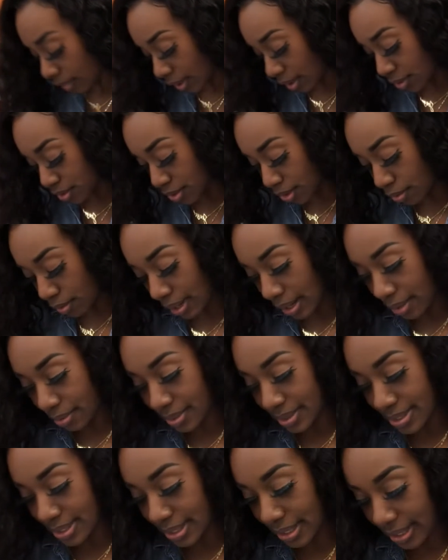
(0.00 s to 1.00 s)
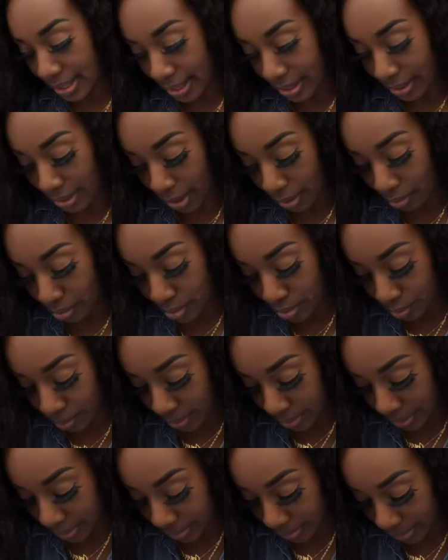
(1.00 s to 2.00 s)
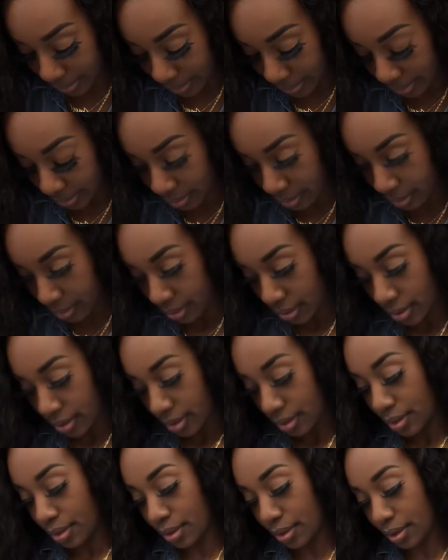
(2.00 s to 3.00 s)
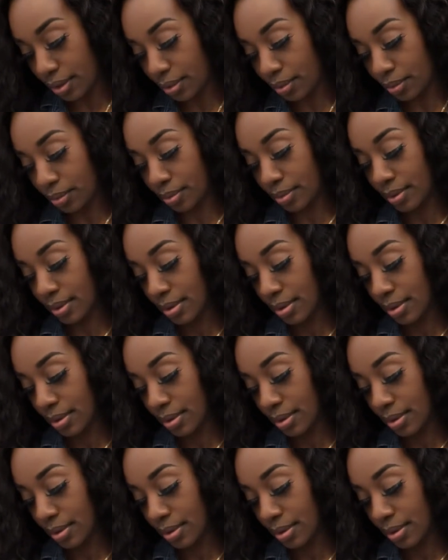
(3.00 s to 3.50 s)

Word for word: So while I was sitting here, I was wondering, you know,